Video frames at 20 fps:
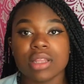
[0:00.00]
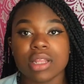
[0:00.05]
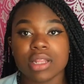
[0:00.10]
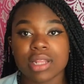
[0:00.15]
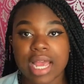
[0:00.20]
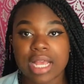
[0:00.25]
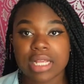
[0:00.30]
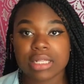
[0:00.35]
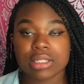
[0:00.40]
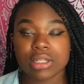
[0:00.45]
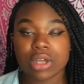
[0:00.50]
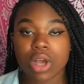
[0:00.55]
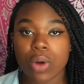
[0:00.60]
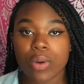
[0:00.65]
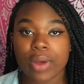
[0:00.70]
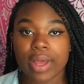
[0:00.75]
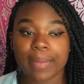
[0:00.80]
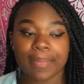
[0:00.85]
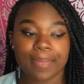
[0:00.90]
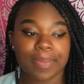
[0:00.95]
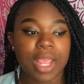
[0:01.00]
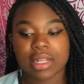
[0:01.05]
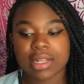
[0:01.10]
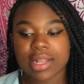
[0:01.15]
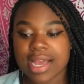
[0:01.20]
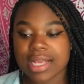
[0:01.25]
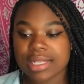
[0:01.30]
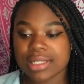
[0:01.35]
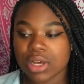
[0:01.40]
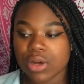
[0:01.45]
the lights going. The
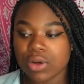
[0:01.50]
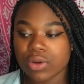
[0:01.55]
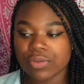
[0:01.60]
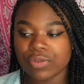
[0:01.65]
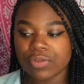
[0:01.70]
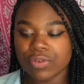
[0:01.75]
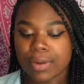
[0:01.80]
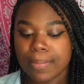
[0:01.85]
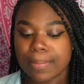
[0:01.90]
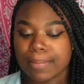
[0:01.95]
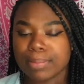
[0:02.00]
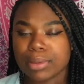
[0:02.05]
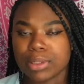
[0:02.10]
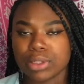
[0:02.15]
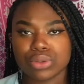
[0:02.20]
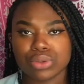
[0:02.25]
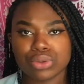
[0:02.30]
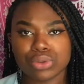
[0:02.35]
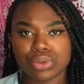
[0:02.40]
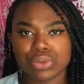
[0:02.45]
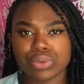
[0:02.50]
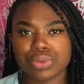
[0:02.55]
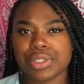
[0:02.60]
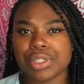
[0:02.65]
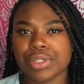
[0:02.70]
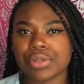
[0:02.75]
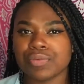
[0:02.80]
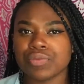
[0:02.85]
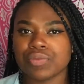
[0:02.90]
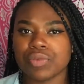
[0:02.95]
lights go from blue
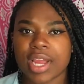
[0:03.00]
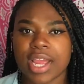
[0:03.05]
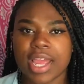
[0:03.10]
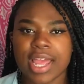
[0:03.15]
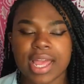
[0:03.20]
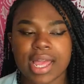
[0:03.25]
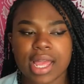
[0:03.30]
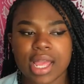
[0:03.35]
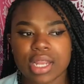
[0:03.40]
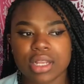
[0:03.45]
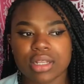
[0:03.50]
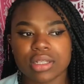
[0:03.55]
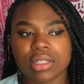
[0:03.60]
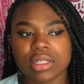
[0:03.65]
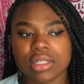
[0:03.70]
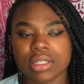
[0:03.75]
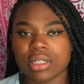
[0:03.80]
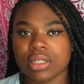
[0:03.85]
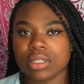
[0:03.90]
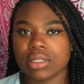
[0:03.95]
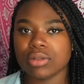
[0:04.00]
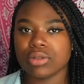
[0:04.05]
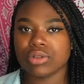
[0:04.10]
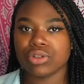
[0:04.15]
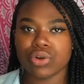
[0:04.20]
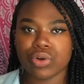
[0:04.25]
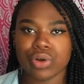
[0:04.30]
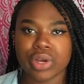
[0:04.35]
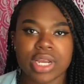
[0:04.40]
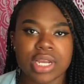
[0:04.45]
to red to
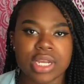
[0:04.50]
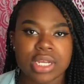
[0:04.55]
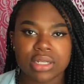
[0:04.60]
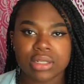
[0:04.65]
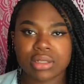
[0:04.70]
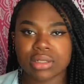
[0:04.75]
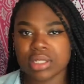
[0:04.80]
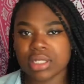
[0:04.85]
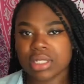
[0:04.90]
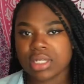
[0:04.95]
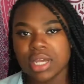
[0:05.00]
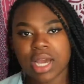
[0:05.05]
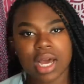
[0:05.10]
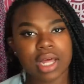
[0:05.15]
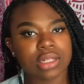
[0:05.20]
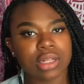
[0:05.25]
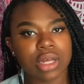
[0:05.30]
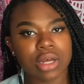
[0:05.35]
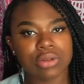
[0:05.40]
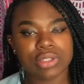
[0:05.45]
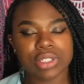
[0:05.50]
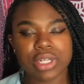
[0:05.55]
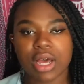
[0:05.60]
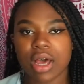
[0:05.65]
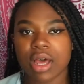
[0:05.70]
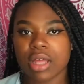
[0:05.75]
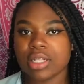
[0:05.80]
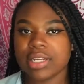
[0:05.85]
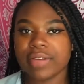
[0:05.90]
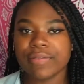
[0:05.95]
green to yellow to
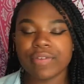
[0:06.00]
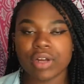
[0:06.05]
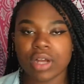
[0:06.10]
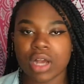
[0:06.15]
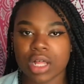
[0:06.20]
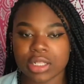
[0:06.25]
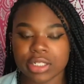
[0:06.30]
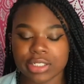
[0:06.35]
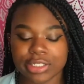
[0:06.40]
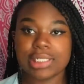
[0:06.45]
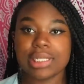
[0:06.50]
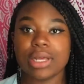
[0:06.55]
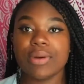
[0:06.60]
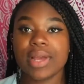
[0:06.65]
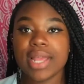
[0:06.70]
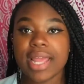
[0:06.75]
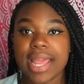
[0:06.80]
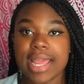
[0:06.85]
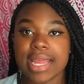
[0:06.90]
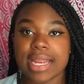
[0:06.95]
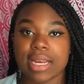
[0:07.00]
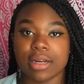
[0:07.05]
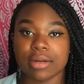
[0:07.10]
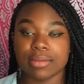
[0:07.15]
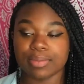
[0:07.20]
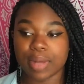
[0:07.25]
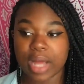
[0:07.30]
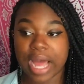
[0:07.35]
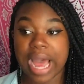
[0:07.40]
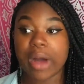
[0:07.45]
different colors. So again,
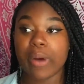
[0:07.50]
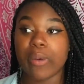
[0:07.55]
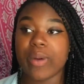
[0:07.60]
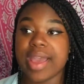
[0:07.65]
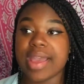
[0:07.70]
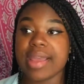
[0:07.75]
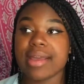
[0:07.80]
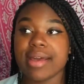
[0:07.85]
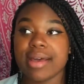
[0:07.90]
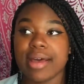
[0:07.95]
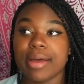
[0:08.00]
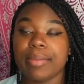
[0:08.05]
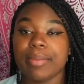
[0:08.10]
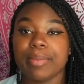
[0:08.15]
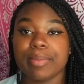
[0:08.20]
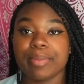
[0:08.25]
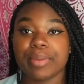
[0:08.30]
I wake up,